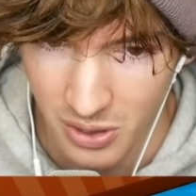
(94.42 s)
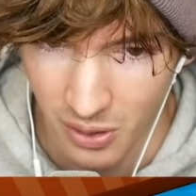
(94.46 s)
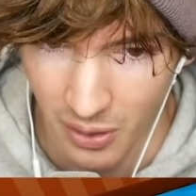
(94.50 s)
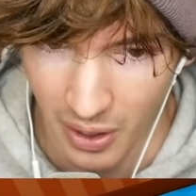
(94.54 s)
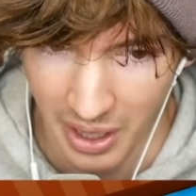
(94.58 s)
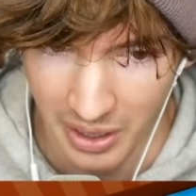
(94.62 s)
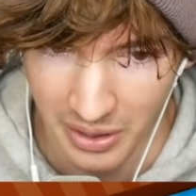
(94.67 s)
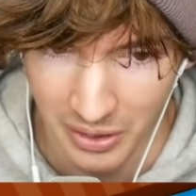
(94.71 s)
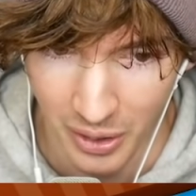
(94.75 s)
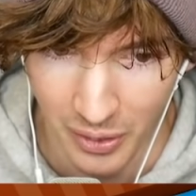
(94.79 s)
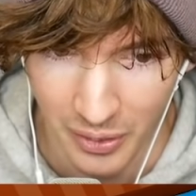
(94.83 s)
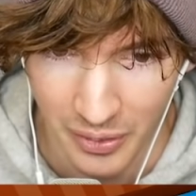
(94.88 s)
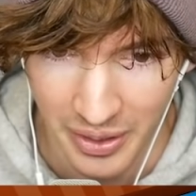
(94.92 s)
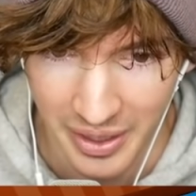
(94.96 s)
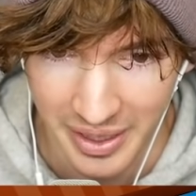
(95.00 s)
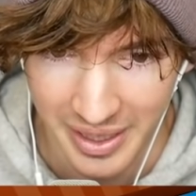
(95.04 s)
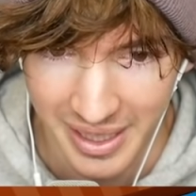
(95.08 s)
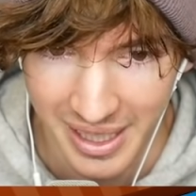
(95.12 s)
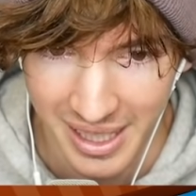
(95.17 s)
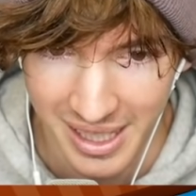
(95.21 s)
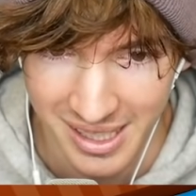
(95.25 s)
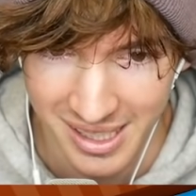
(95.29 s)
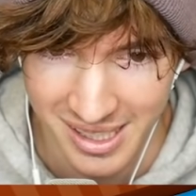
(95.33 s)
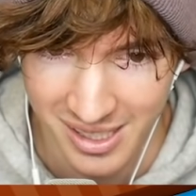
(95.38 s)
So I know the
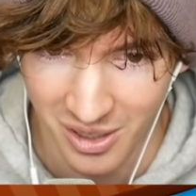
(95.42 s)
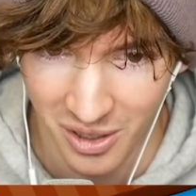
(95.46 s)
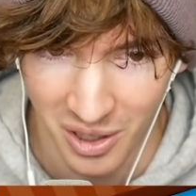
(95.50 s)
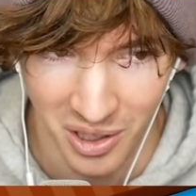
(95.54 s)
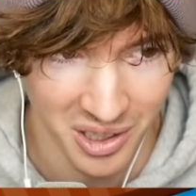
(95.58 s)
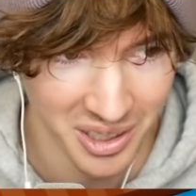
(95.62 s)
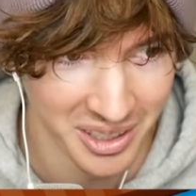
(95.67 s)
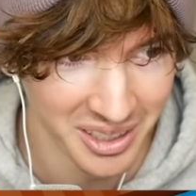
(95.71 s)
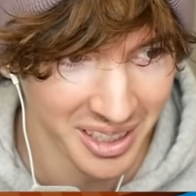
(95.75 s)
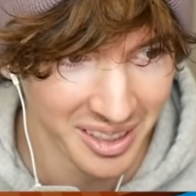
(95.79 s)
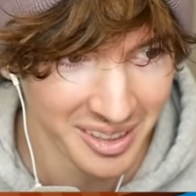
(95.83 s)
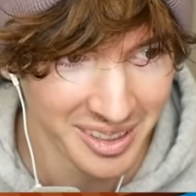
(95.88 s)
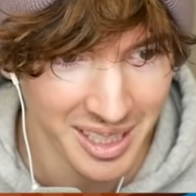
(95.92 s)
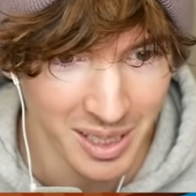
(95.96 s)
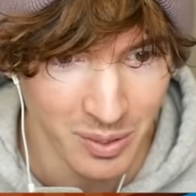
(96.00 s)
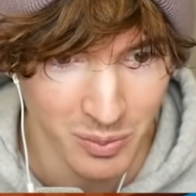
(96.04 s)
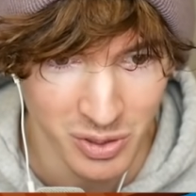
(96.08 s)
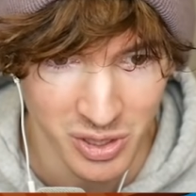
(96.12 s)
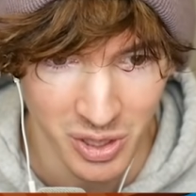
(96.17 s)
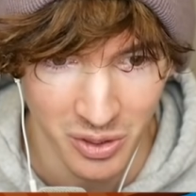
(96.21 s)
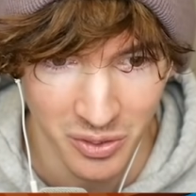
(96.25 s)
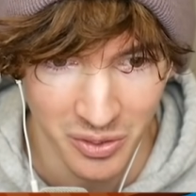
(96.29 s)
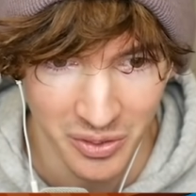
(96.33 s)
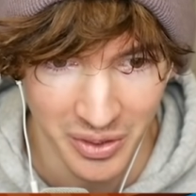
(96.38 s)
guests are all on a team,
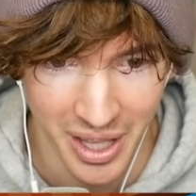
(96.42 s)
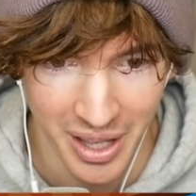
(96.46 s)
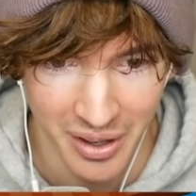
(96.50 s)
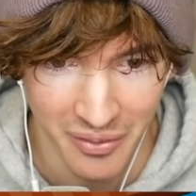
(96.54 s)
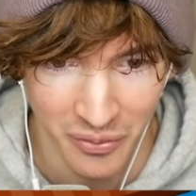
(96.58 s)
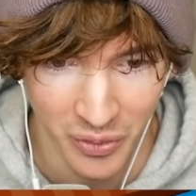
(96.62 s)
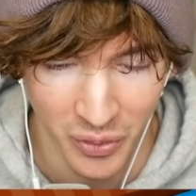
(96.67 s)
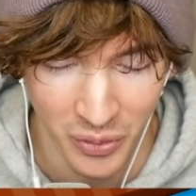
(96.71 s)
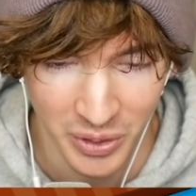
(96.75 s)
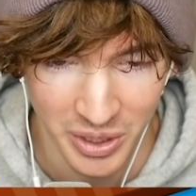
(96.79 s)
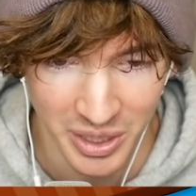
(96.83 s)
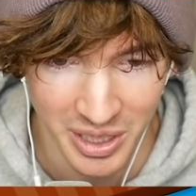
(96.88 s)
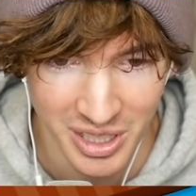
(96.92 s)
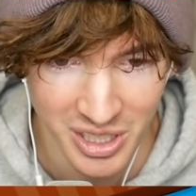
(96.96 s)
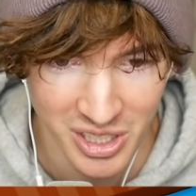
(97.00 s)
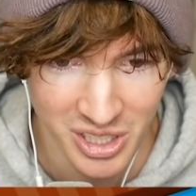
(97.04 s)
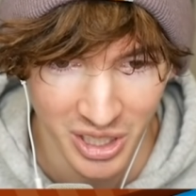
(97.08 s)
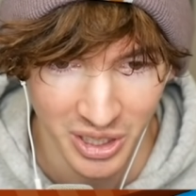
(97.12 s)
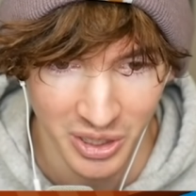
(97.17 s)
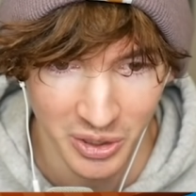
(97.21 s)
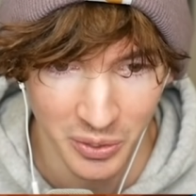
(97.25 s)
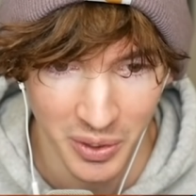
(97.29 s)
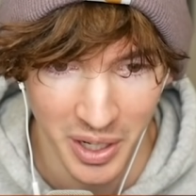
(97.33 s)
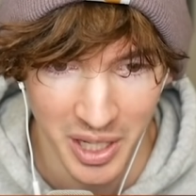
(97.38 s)
so they're not voting each
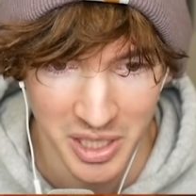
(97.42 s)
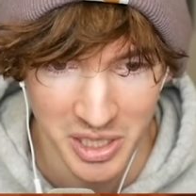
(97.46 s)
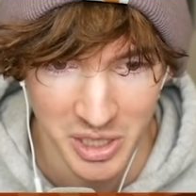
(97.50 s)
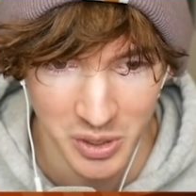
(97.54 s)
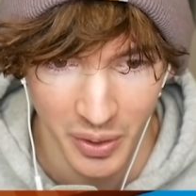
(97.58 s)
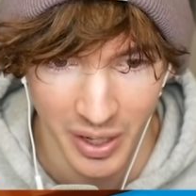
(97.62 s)
other out.